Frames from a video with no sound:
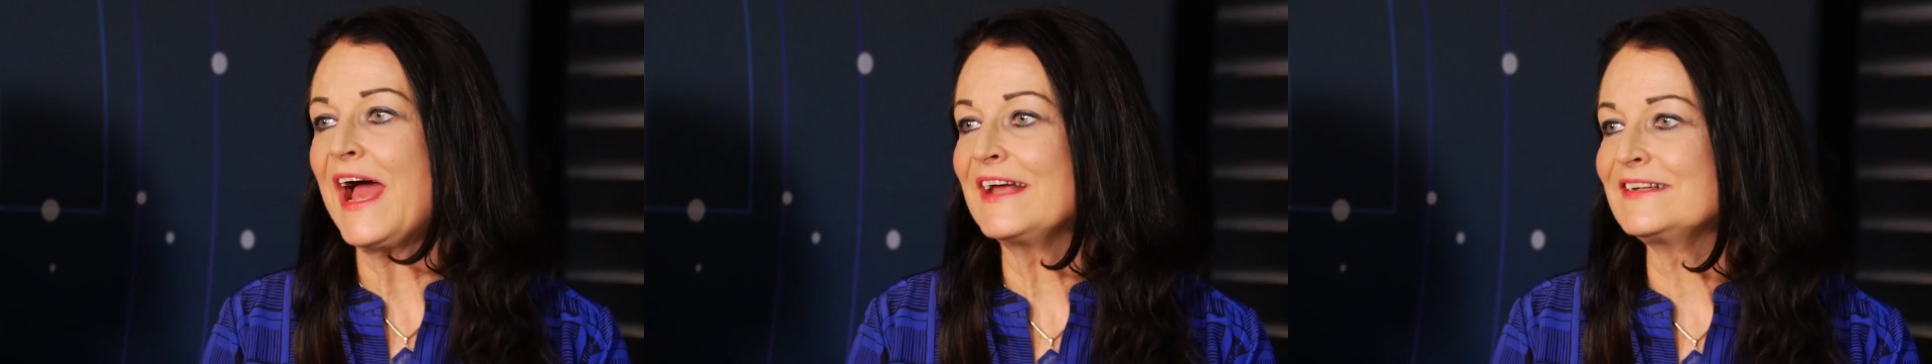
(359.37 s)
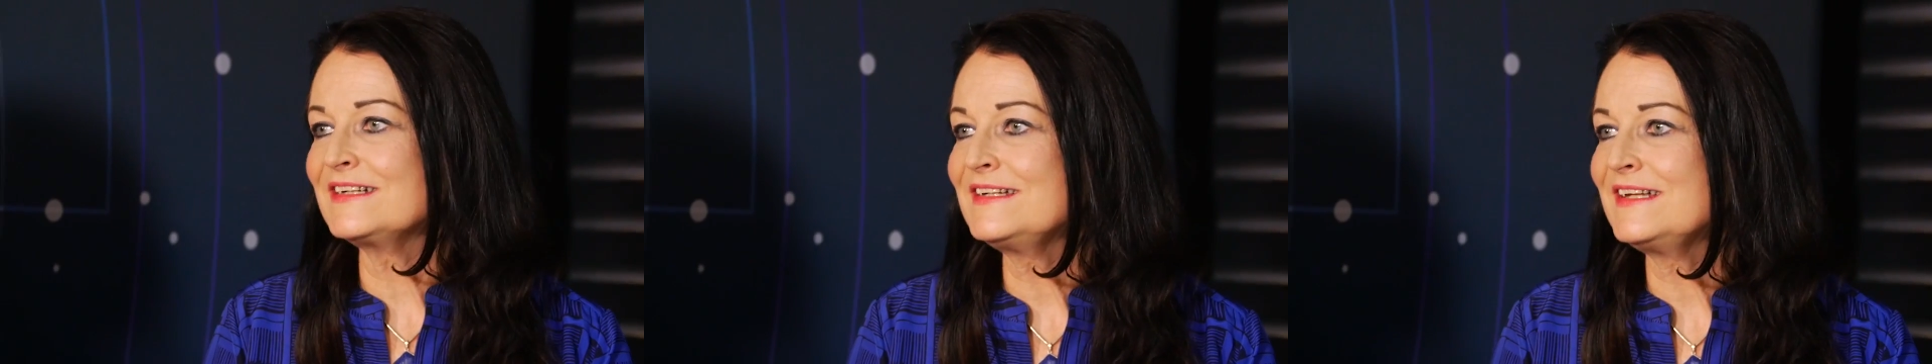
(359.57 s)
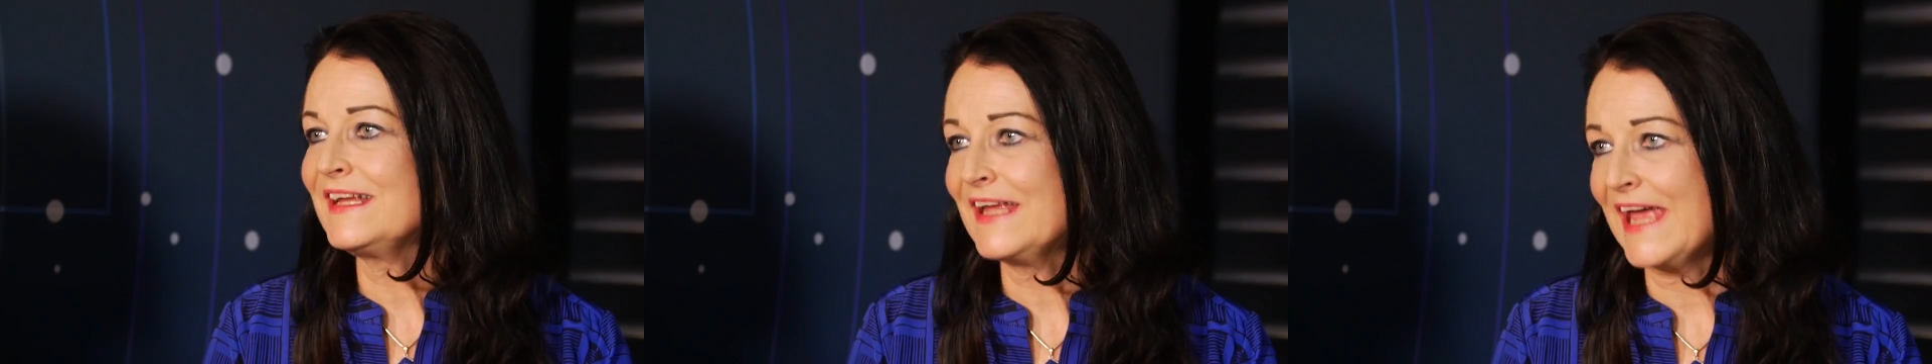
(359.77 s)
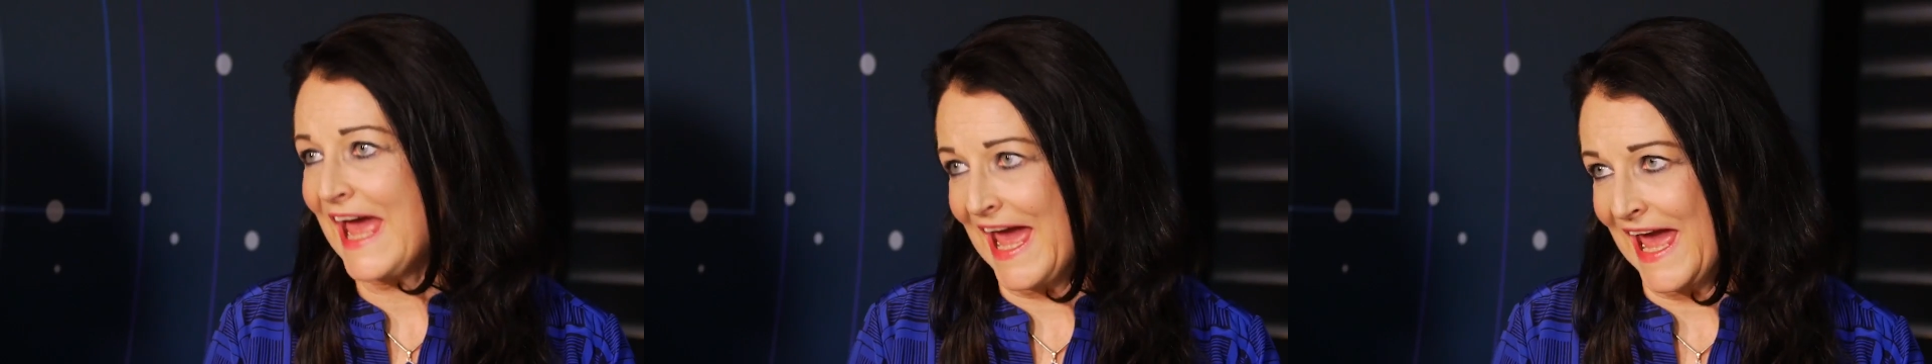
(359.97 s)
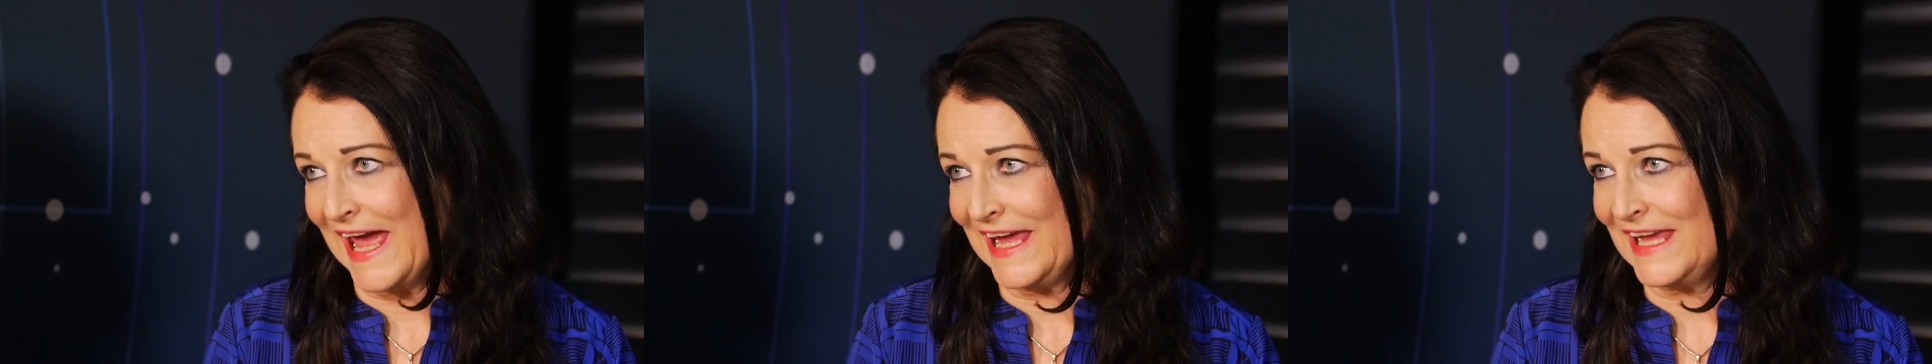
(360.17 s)
add in the
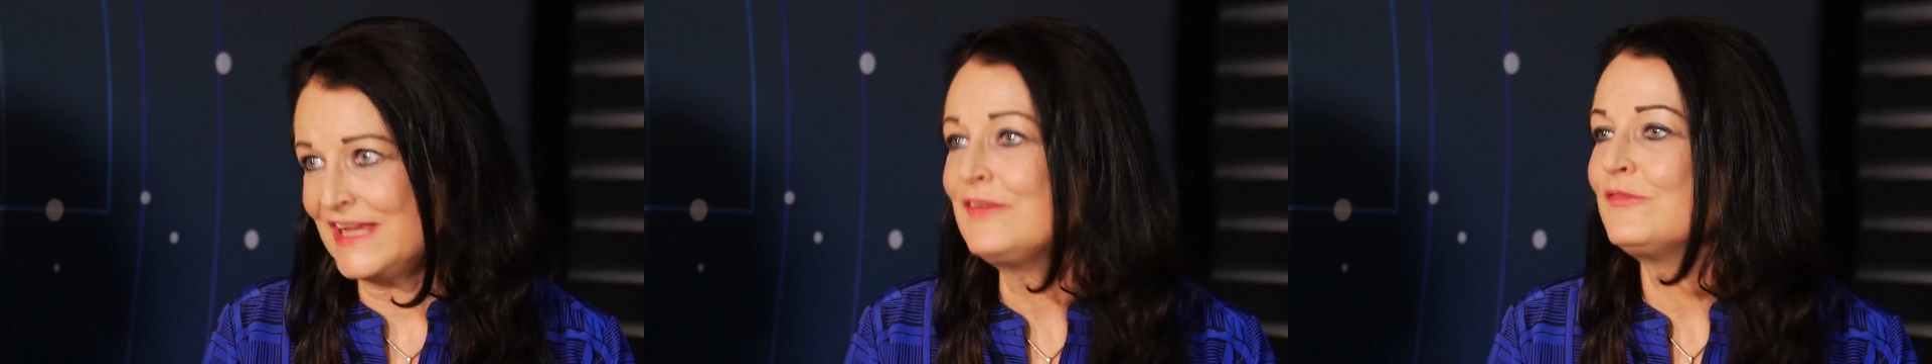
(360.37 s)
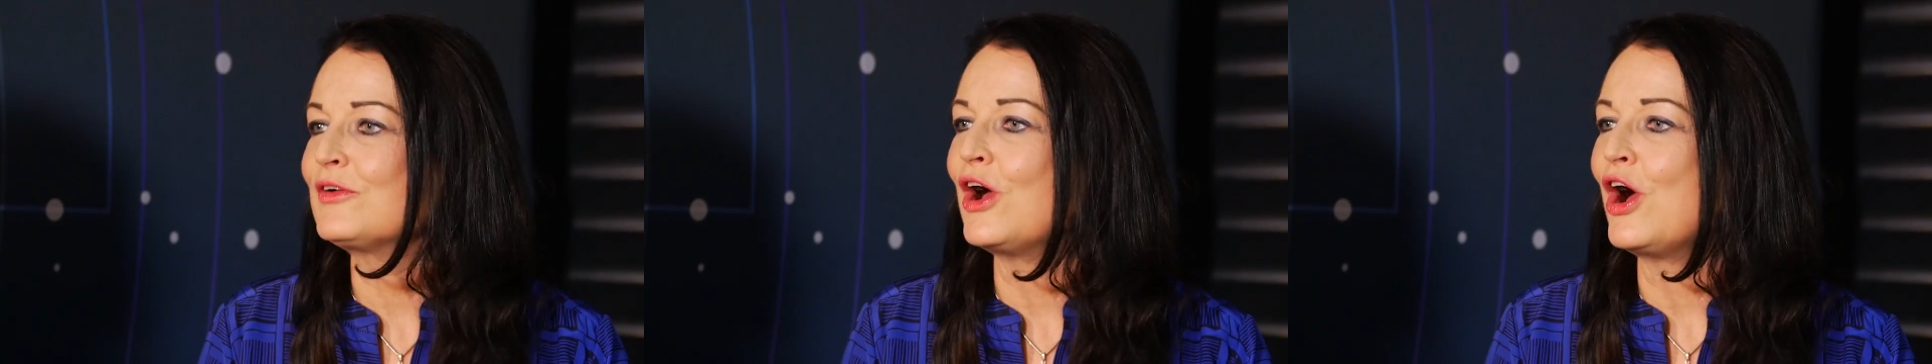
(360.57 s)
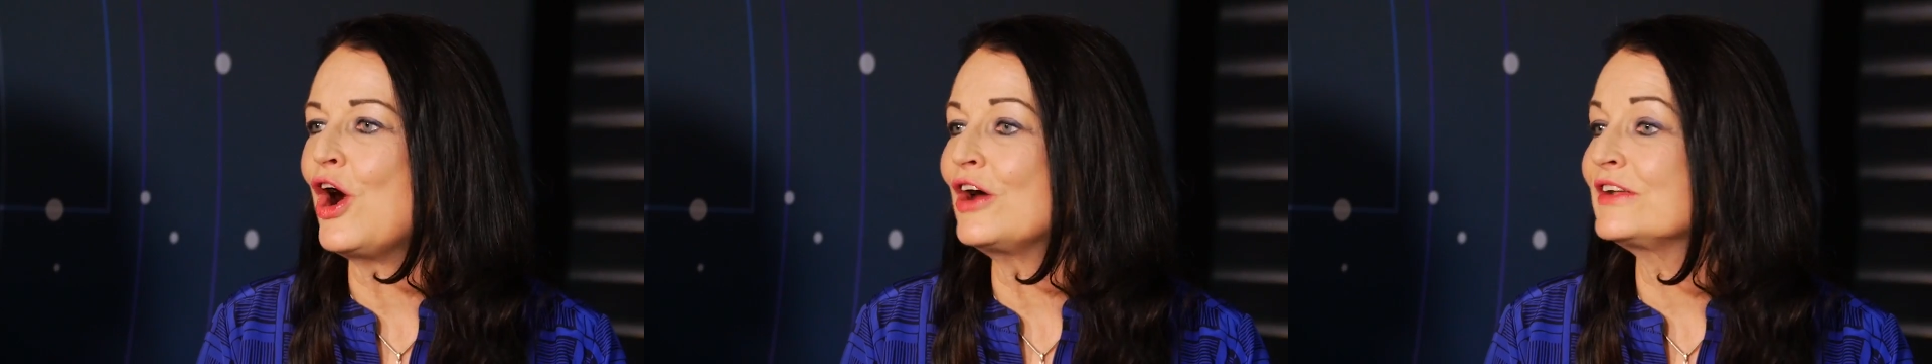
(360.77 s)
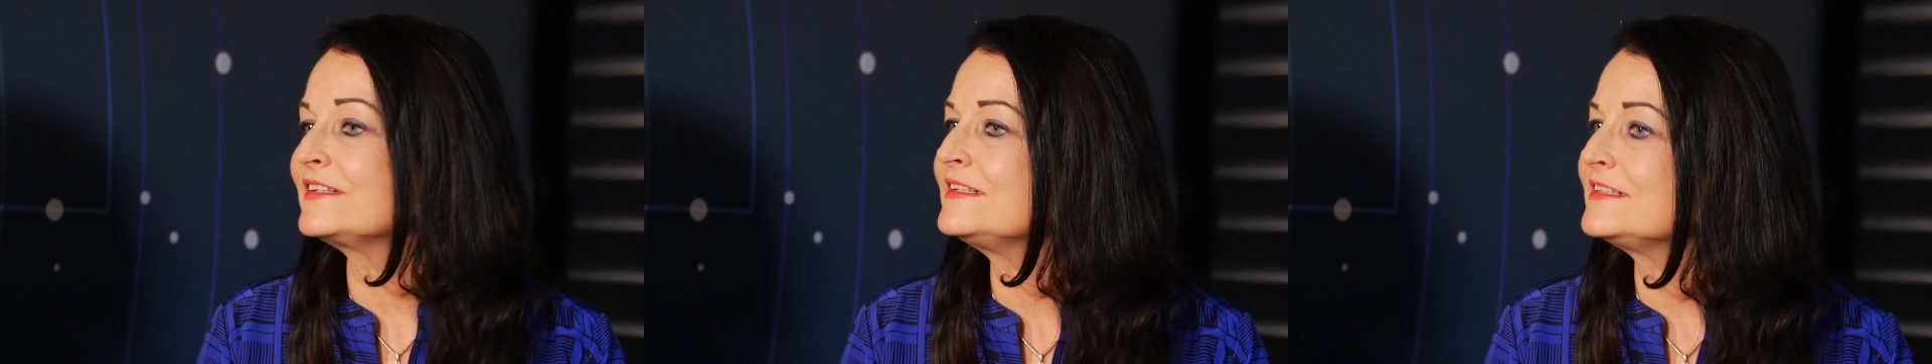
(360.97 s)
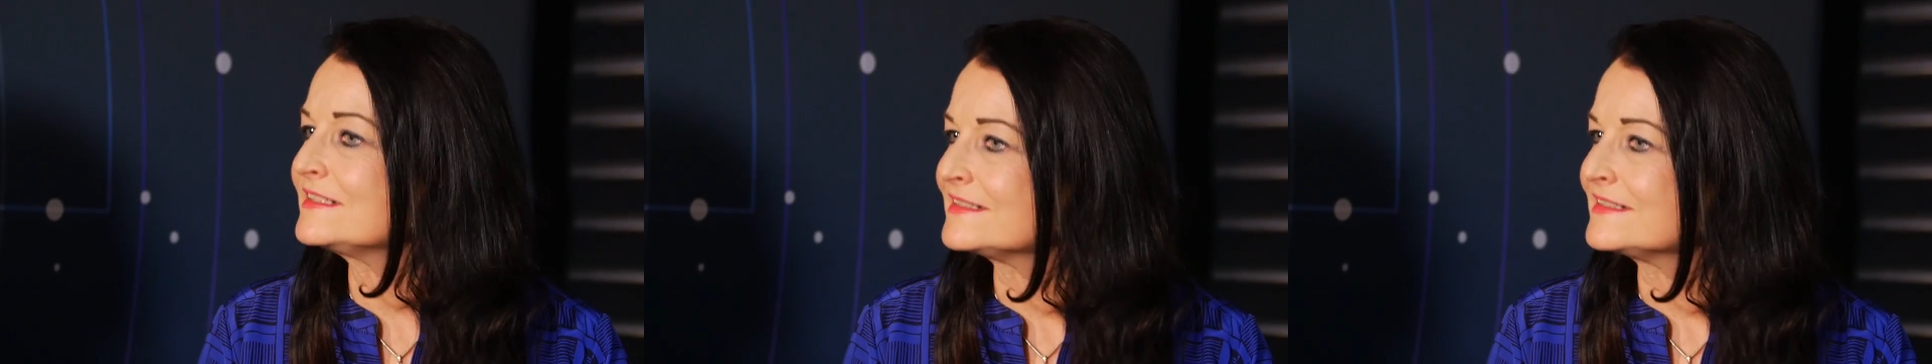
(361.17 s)
A for art and